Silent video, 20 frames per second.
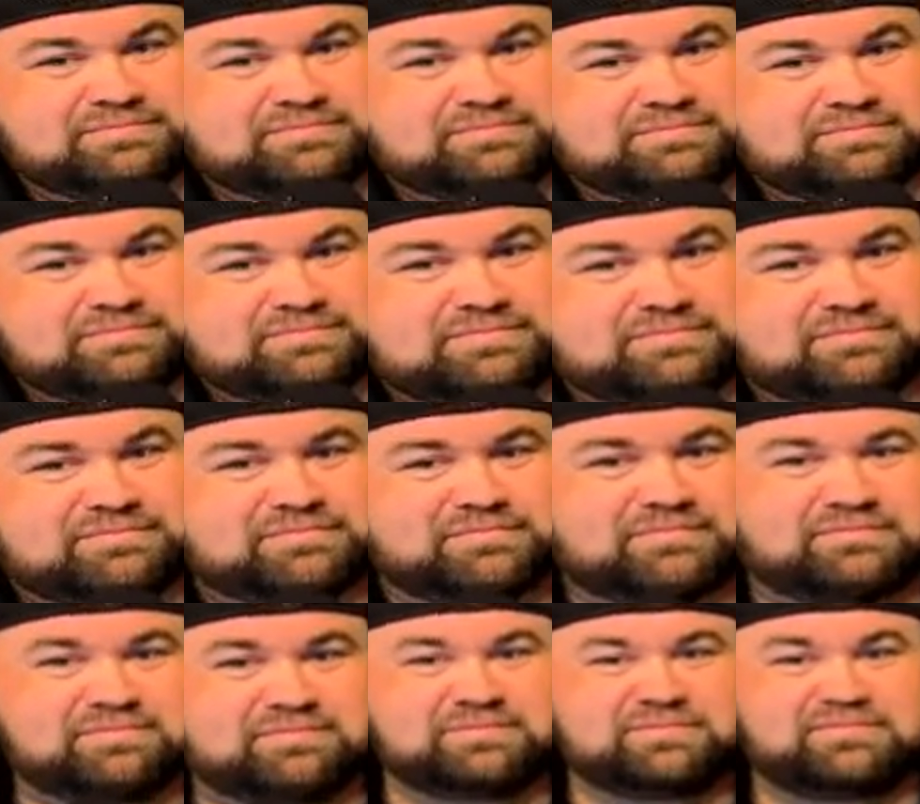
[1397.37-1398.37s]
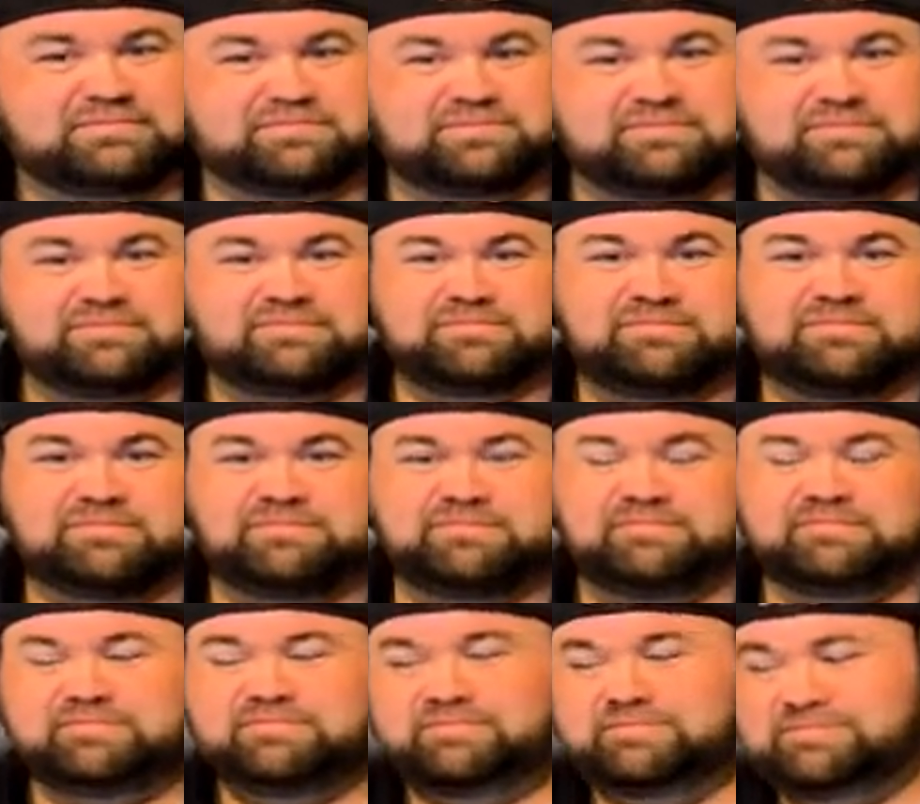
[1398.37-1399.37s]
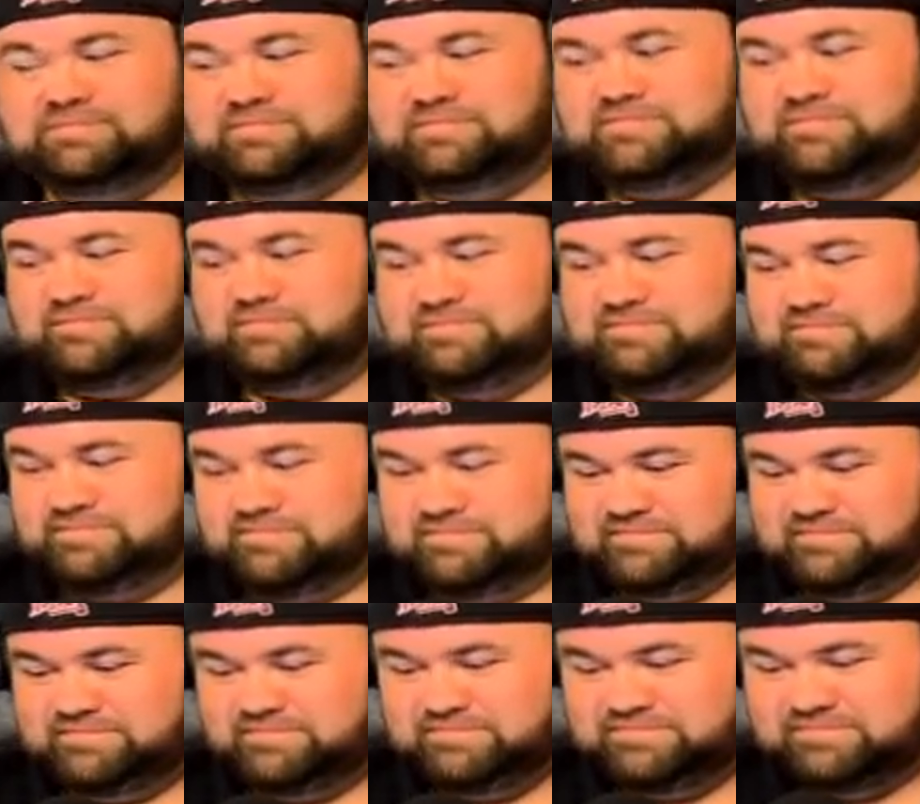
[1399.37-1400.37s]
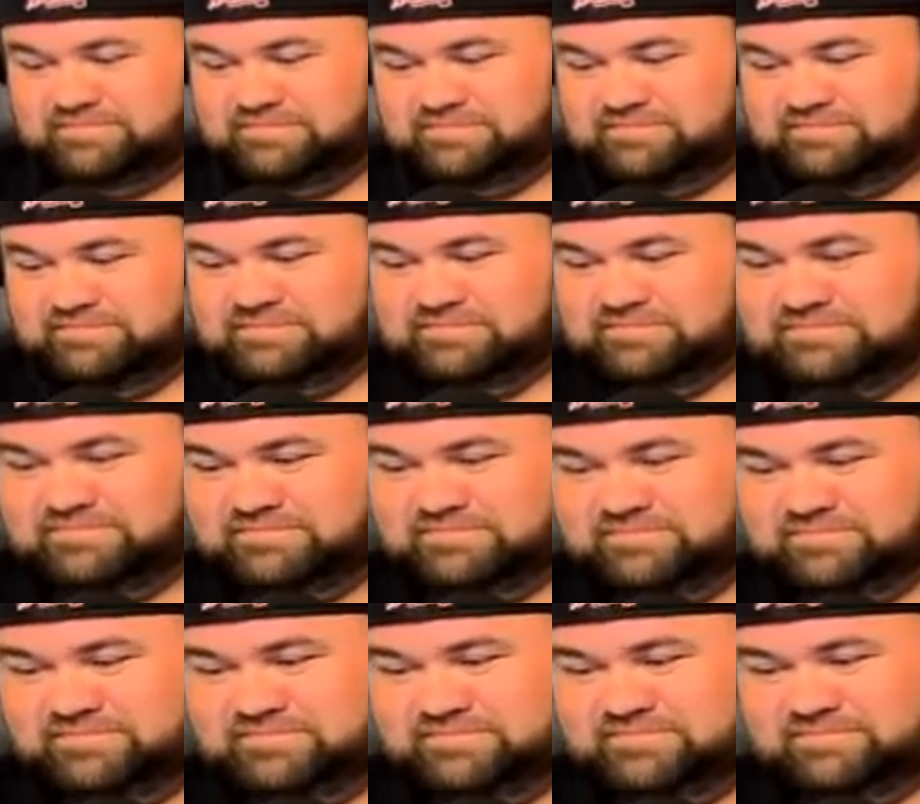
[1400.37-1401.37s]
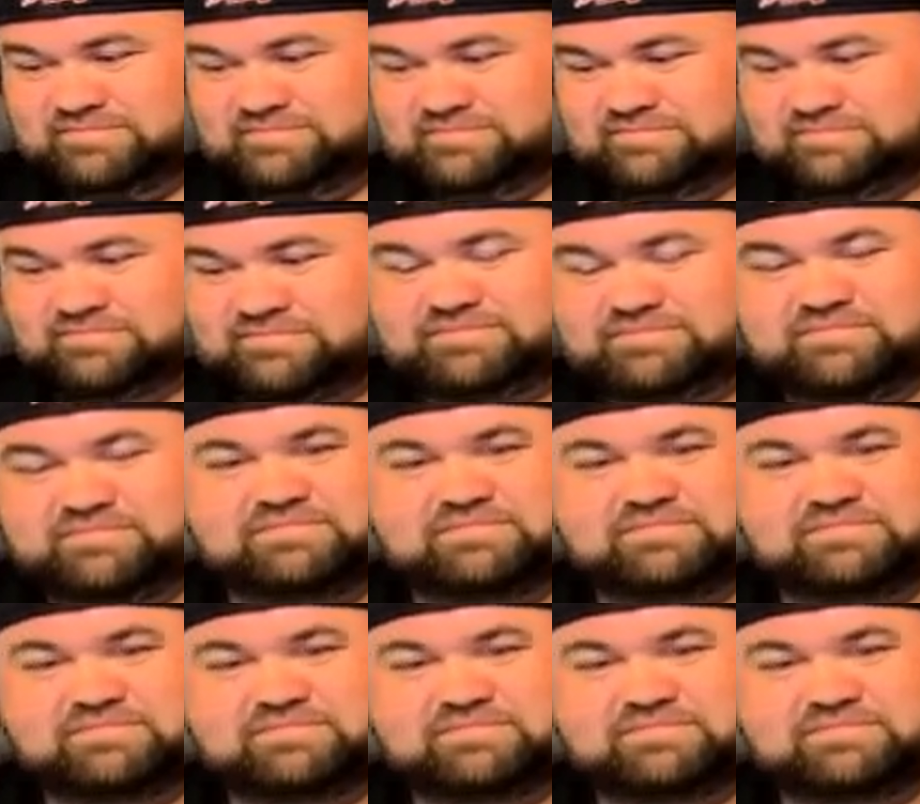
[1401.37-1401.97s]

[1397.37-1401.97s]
This person isn't speaking.